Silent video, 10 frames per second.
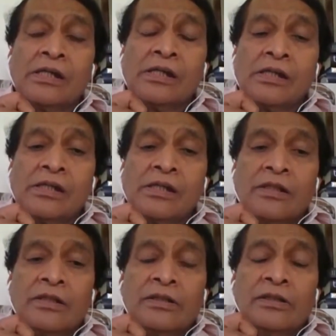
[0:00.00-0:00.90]

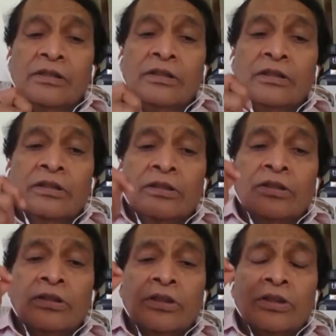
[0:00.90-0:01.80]

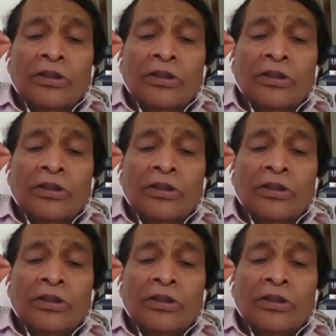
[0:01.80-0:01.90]
(silence)